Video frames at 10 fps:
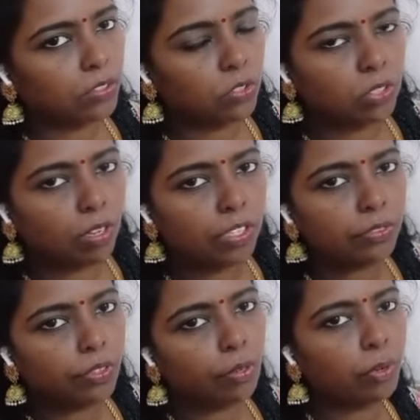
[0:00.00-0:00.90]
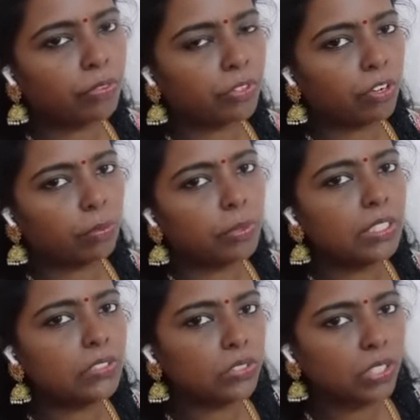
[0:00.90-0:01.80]
Solid form of carbon
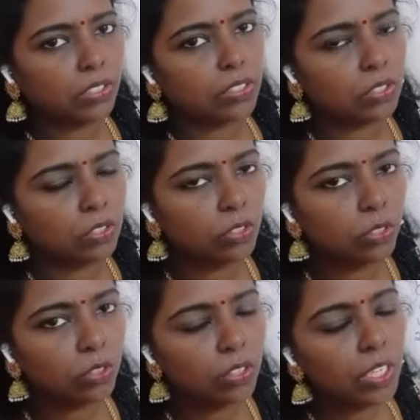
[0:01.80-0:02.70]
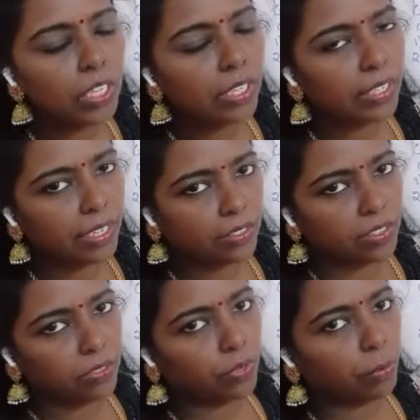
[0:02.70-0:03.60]
is changes into
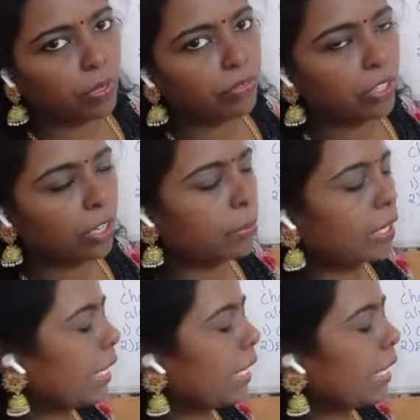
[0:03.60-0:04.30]
gaseous form of carbon